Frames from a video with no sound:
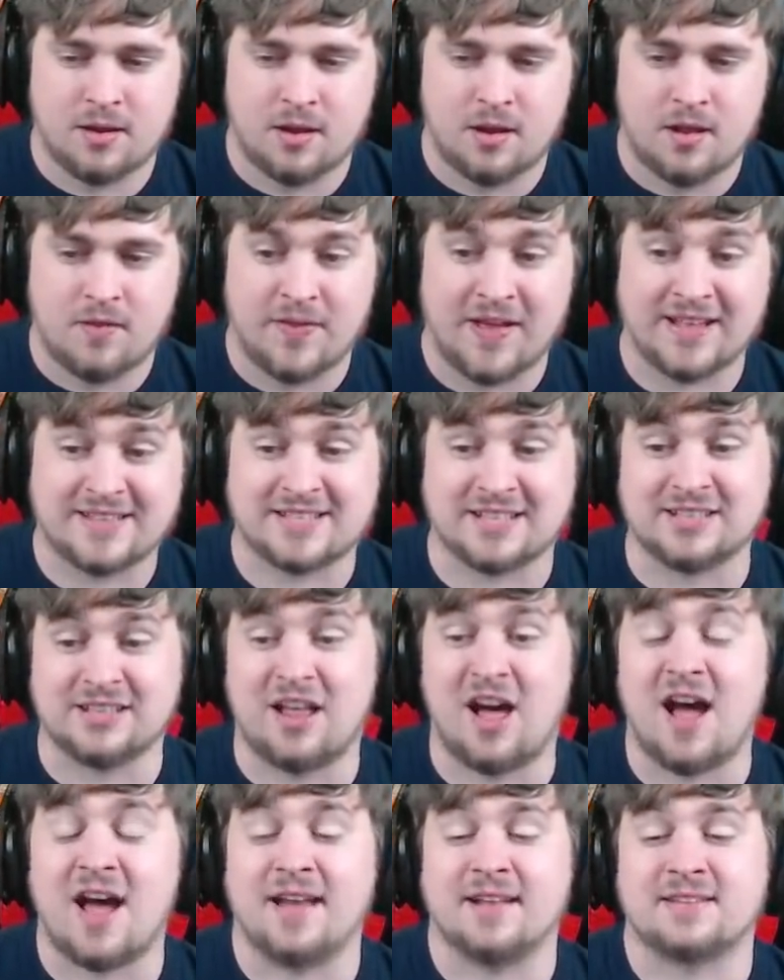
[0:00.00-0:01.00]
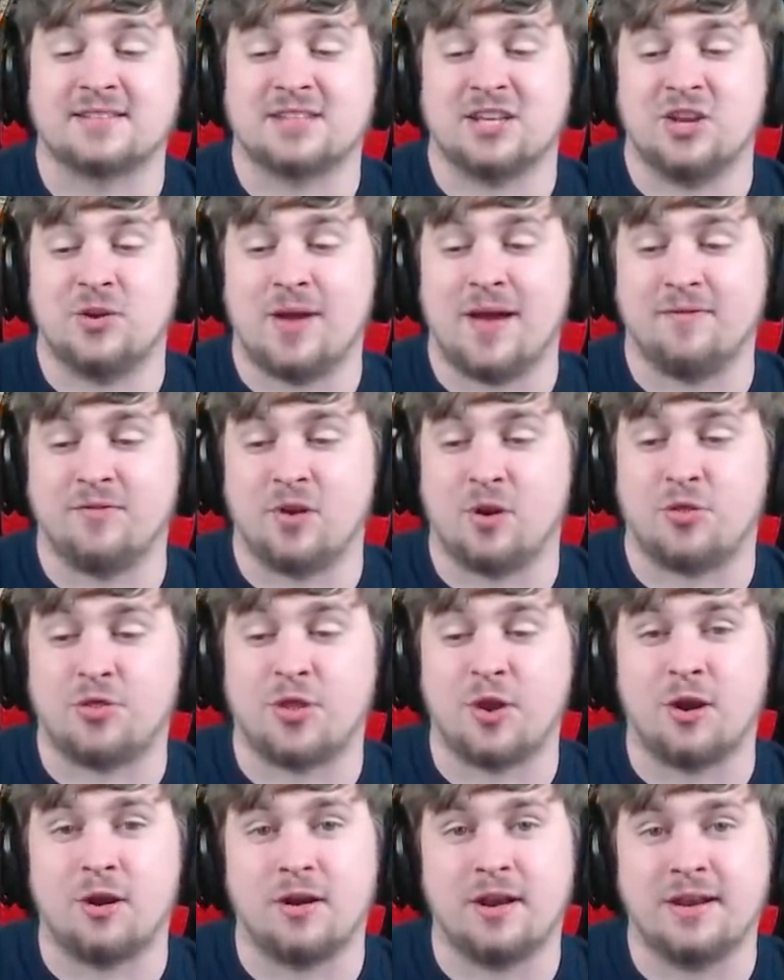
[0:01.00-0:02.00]
That's a lot. So you have your
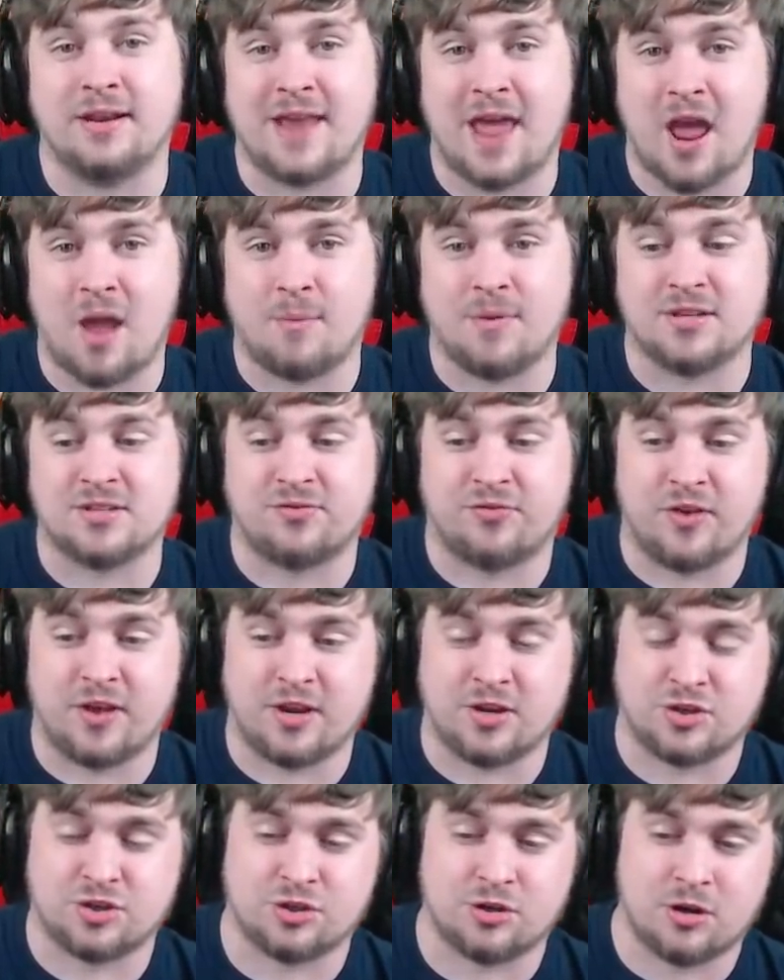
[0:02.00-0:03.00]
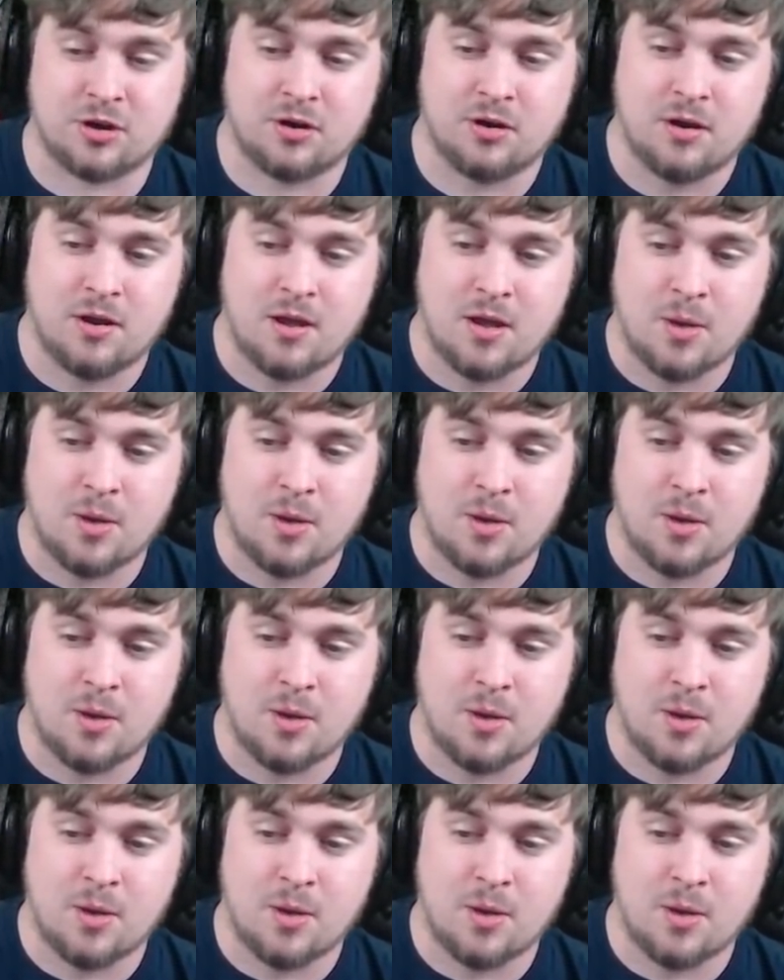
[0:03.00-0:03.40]
30 damage finisher,